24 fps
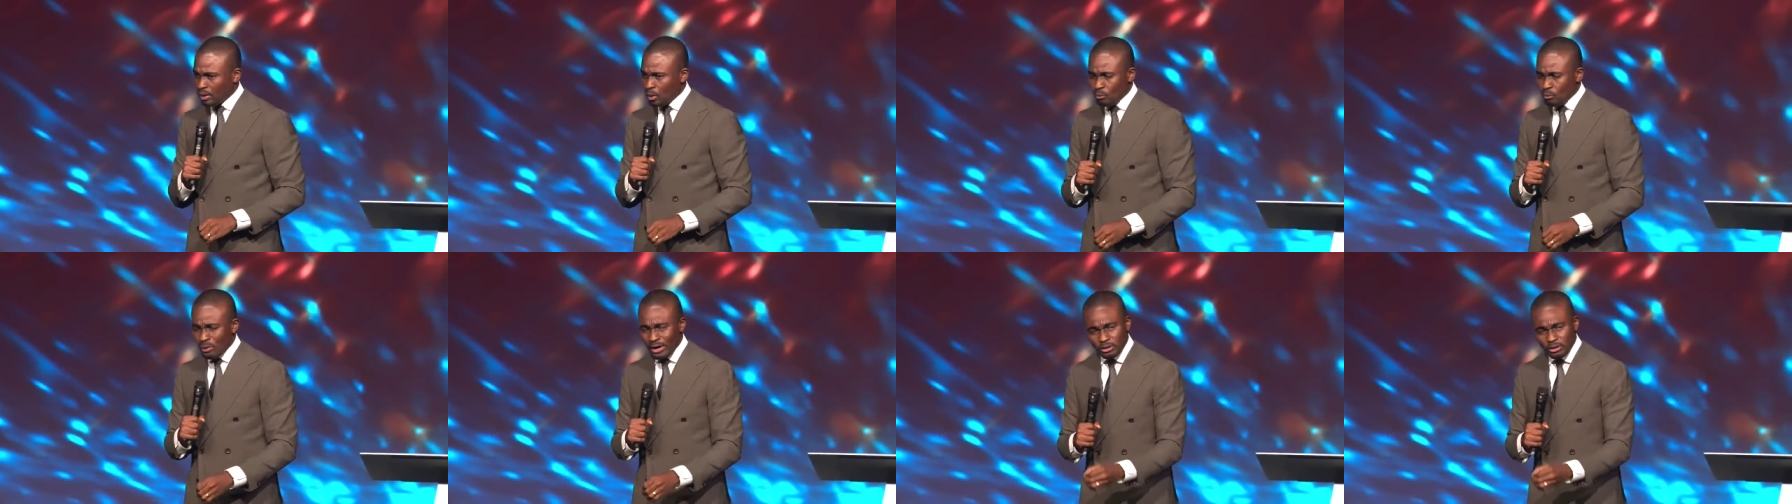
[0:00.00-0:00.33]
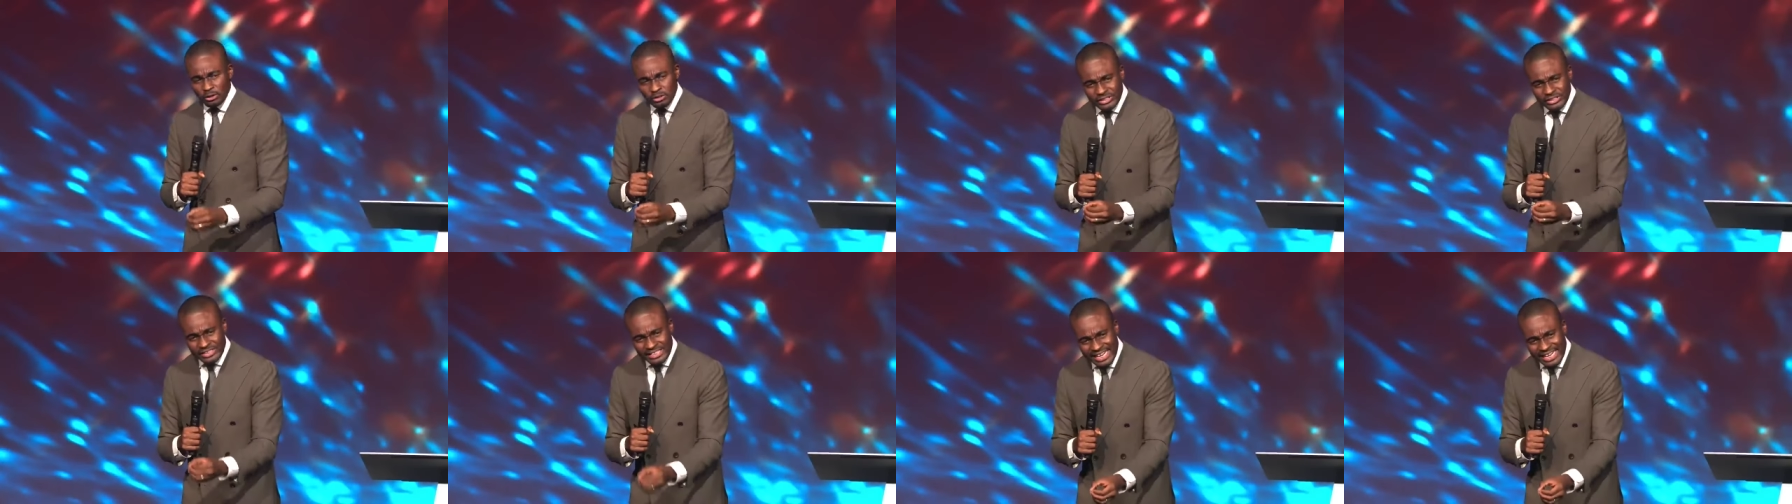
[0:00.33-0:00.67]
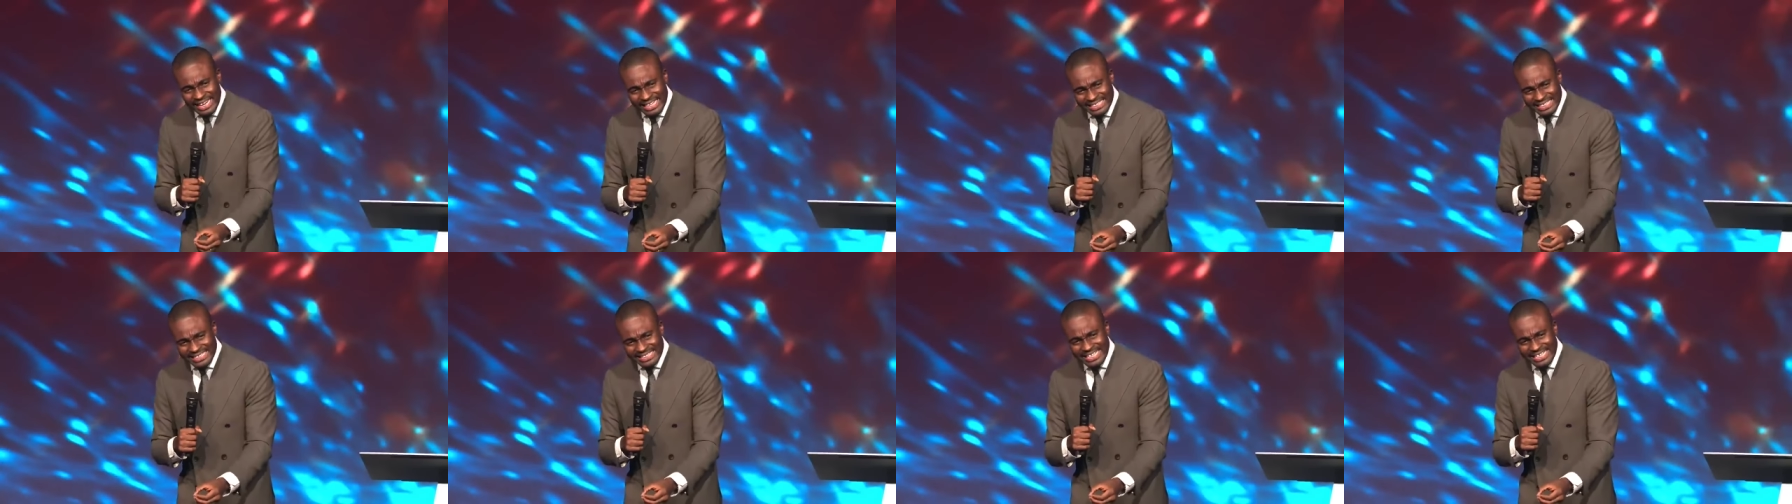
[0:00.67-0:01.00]
When you see
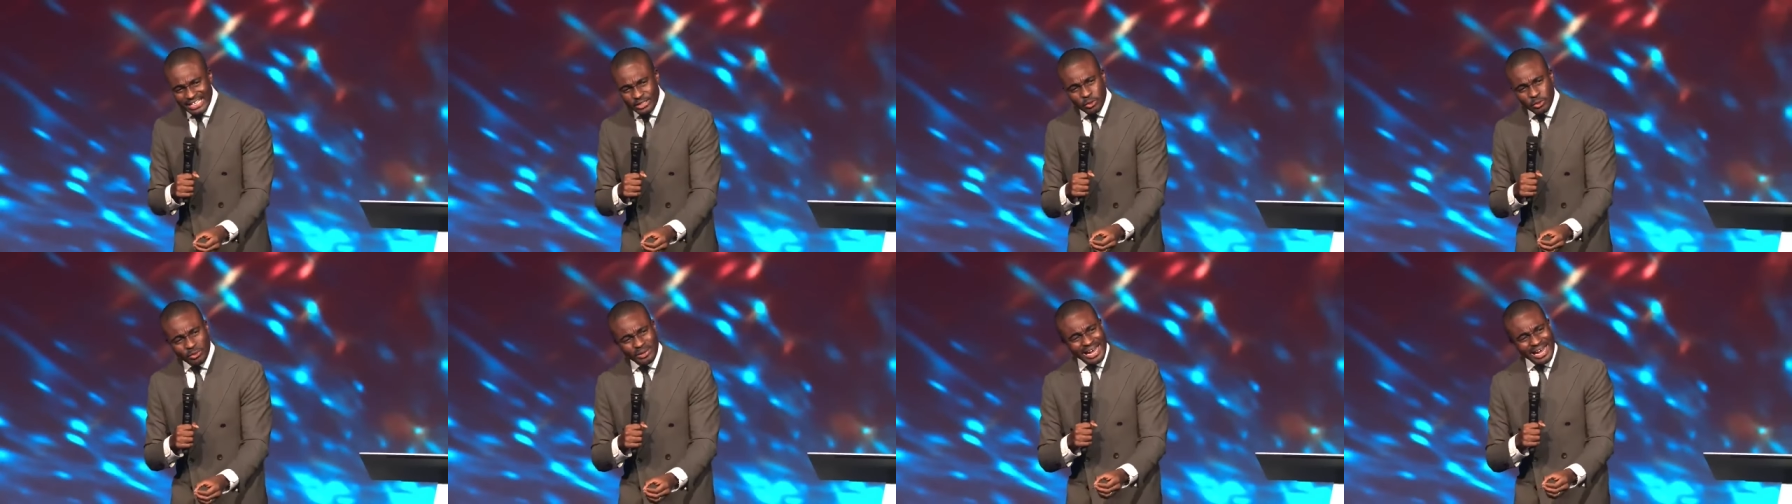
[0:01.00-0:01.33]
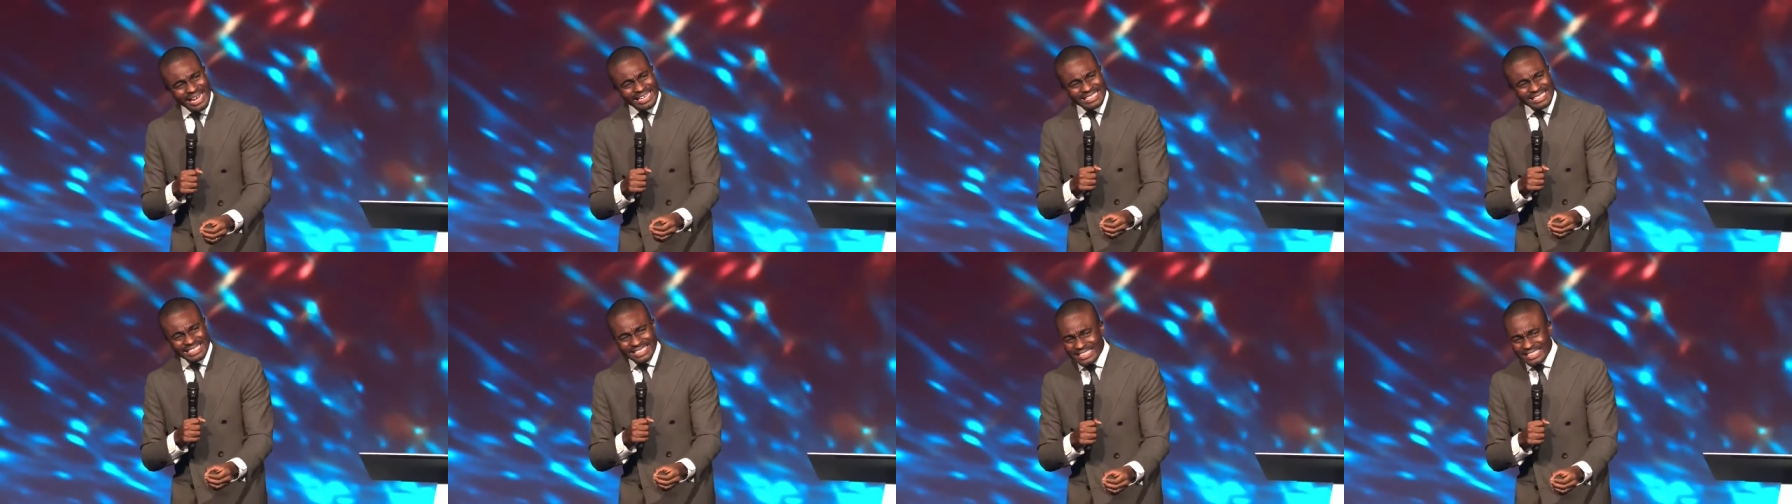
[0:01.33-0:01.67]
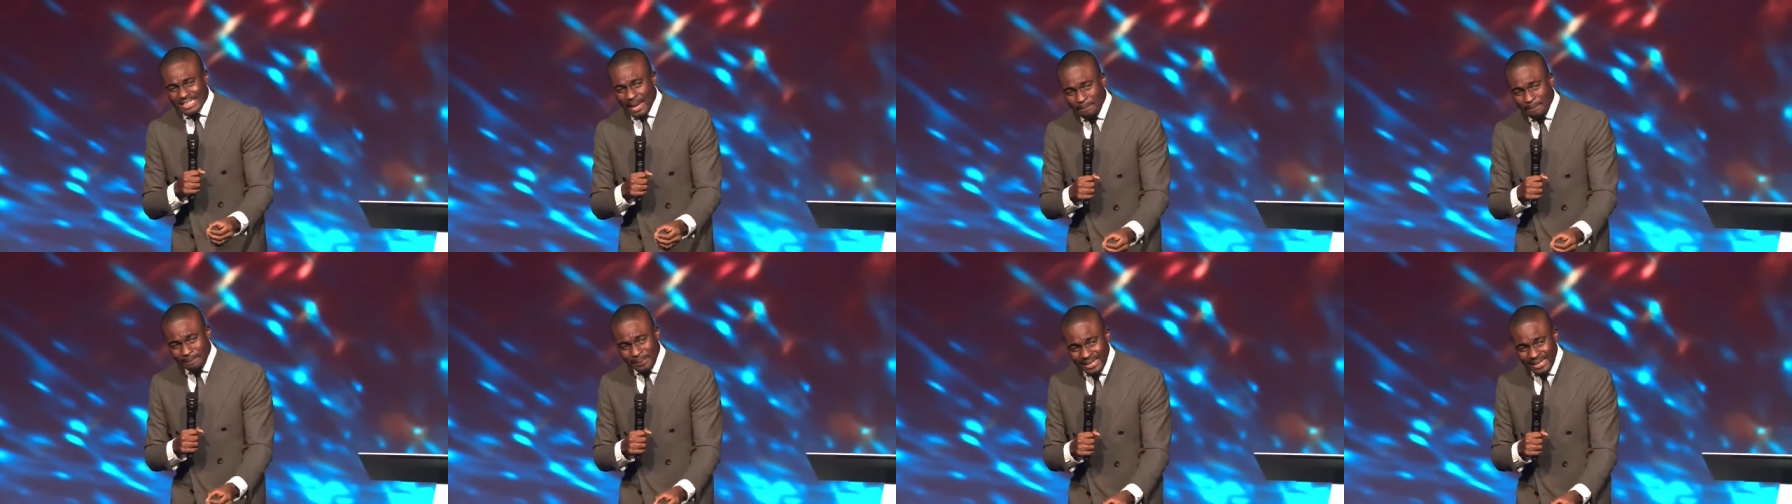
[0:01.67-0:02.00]
a seed, you can
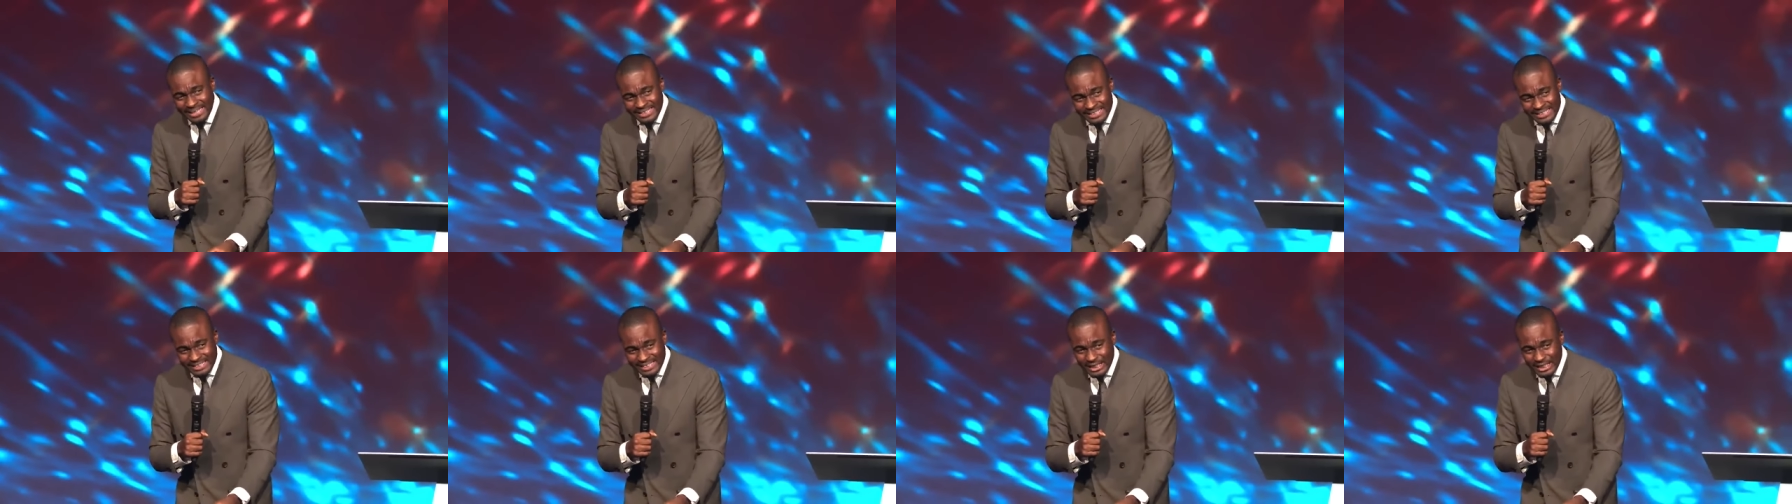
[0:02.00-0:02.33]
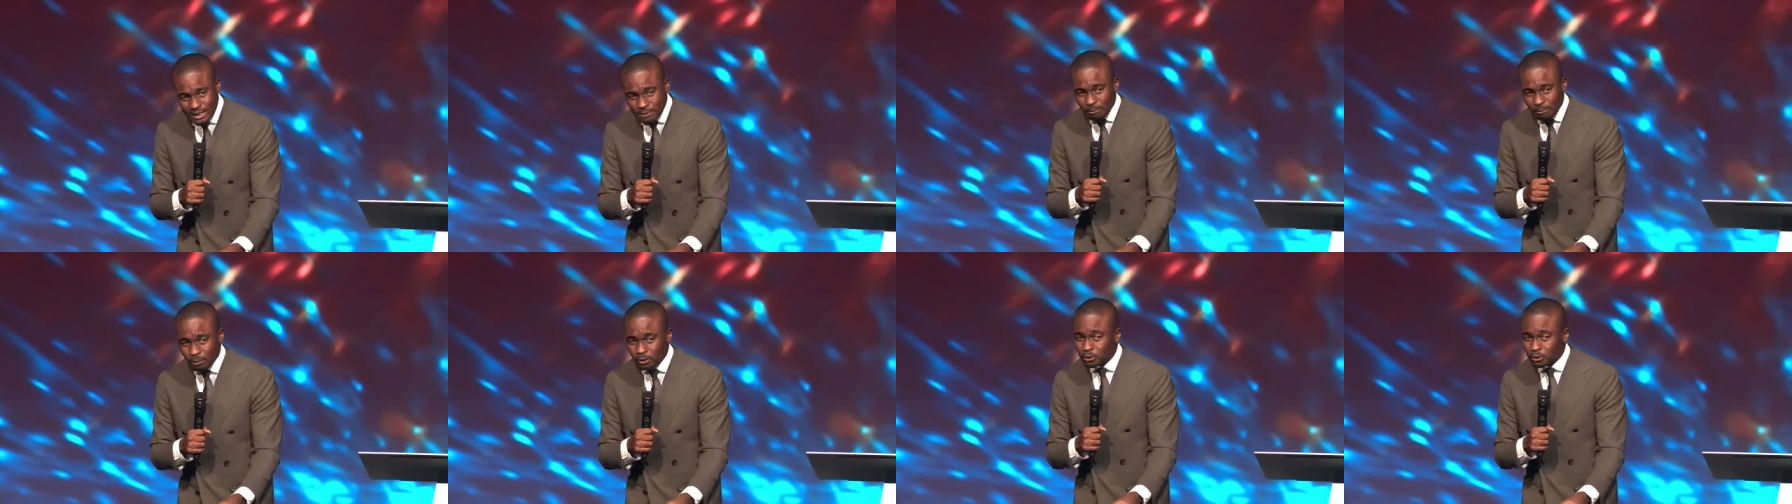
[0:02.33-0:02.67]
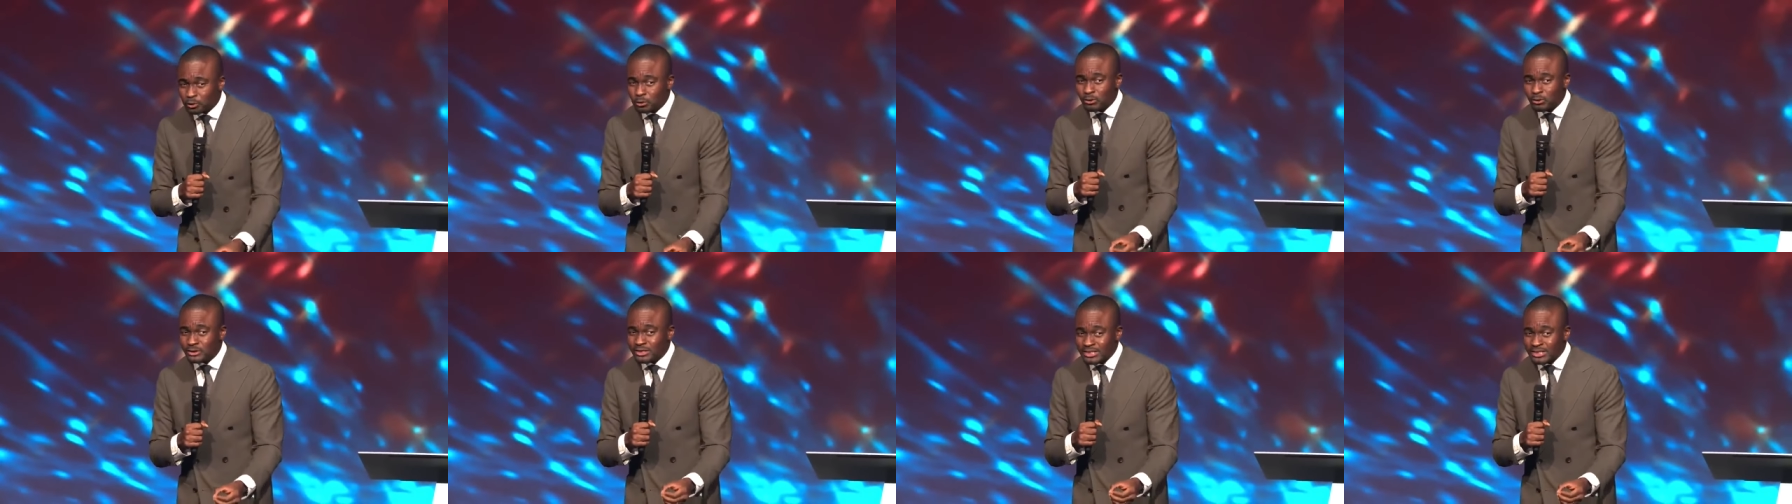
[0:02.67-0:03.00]
step a seed, but
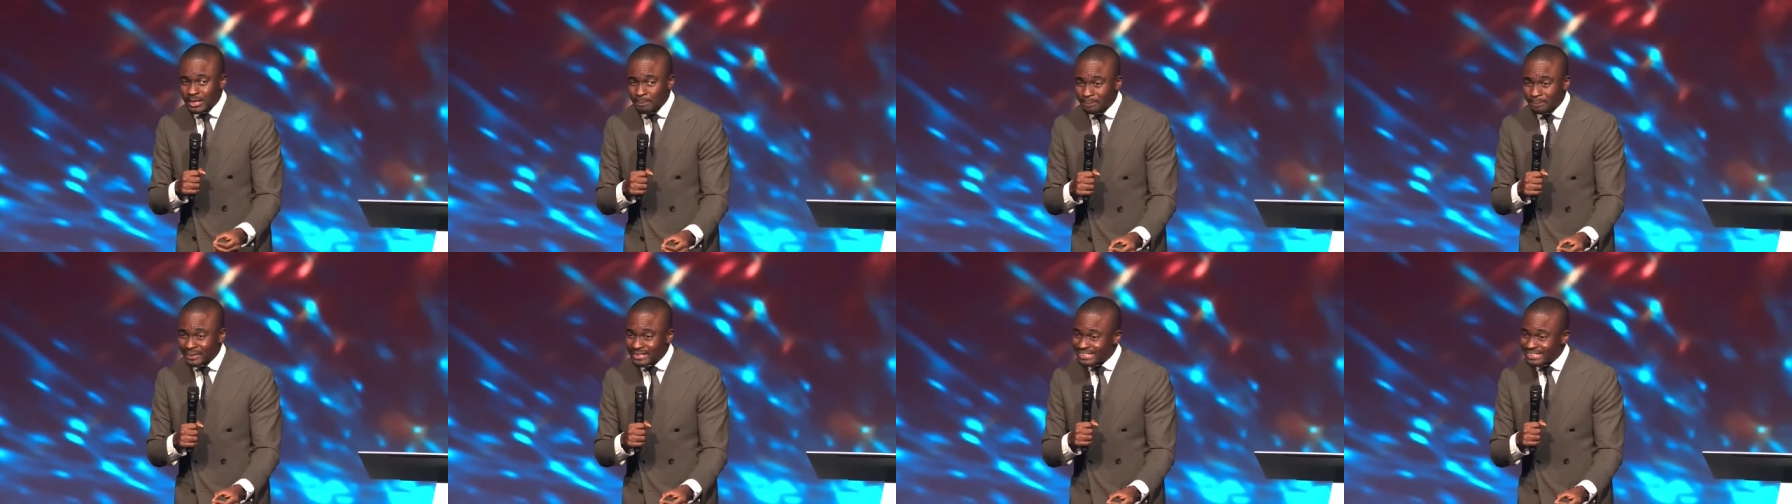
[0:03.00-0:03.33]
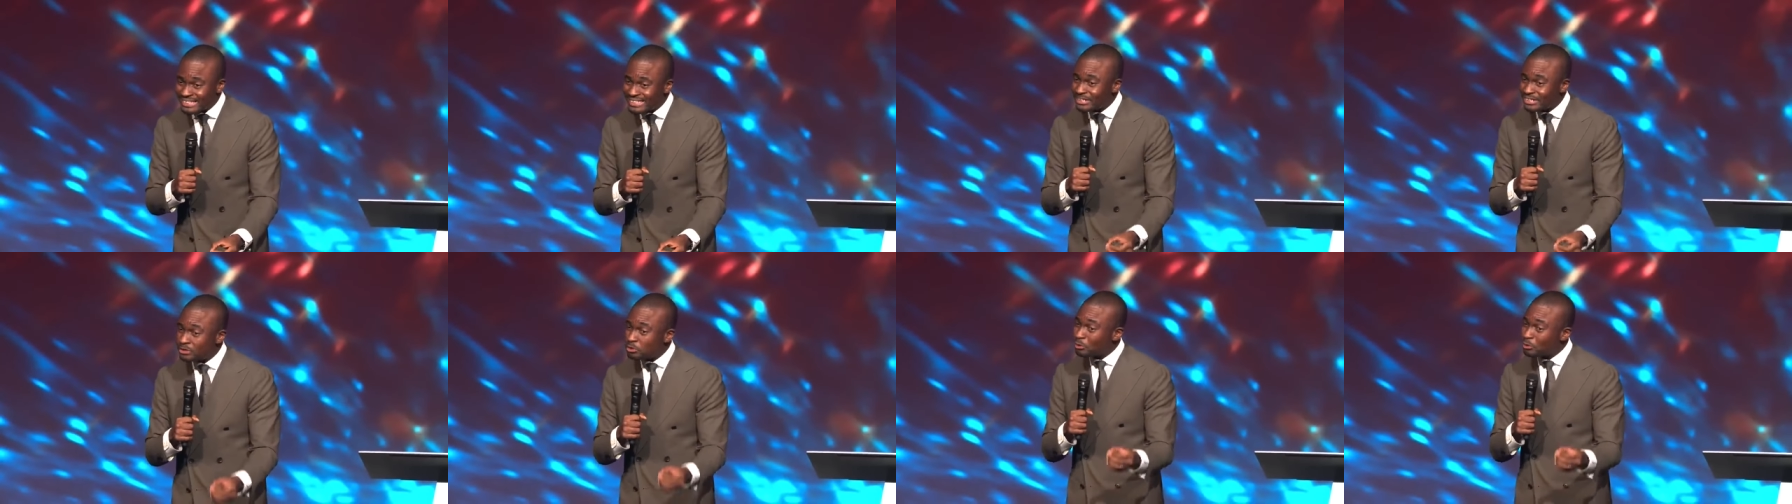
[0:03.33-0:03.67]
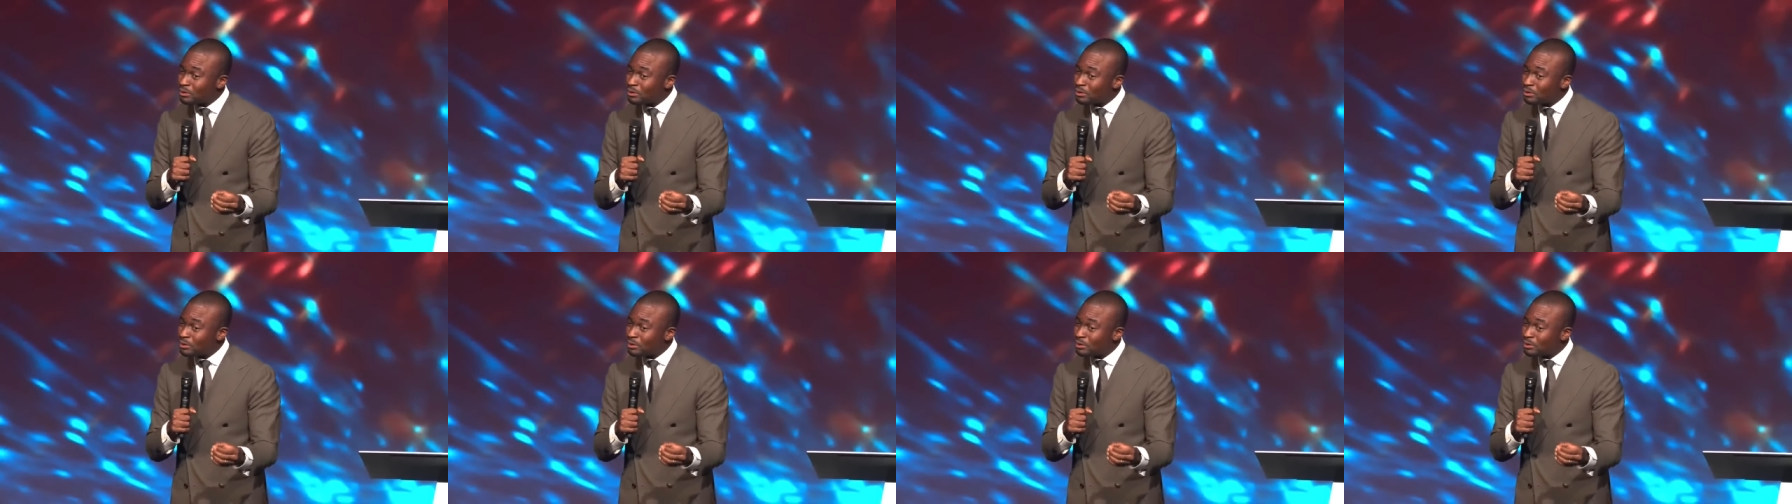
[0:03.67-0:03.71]
you don't step a seed.